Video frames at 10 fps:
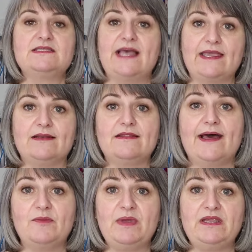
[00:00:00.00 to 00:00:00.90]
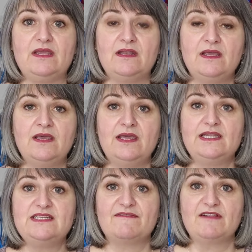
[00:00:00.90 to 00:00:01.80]
second that opinion
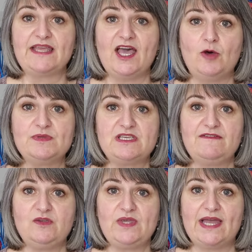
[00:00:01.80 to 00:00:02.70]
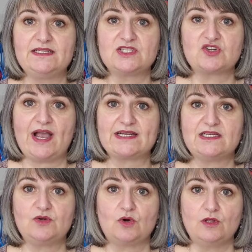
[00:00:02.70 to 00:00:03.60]
definitely helps if you get
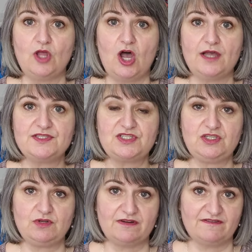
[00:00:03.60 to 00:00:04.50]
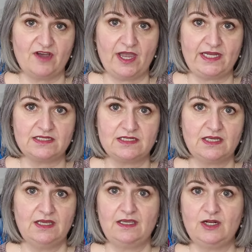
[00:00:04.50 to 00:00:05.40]
distracted or lost. You can find,
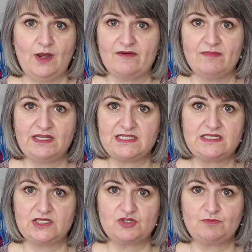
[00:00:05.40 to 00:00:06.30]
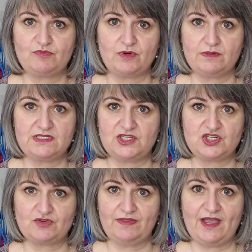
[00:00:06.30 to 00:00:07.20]
you know, however many stitch
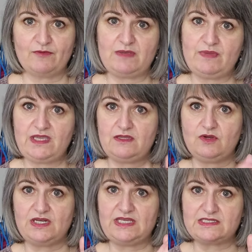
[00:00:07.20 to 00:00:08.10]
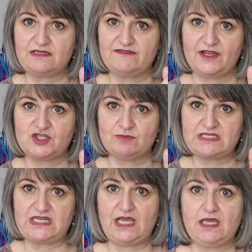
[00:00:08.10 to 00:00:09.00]
stitches are in that repeat, you can easily find your
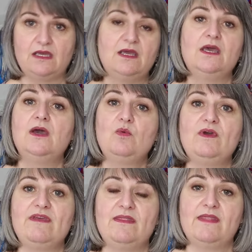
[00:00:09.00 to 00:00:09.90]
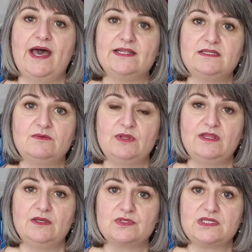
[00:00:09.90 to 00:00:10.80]
mistake within that,
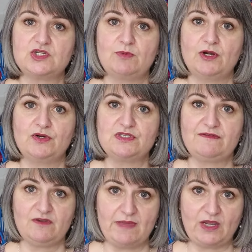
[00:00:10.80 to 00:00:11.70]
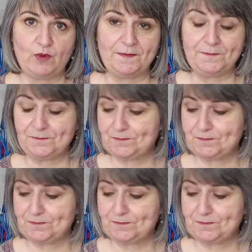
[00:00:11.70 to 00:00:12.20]
within those stitch markers if you make one.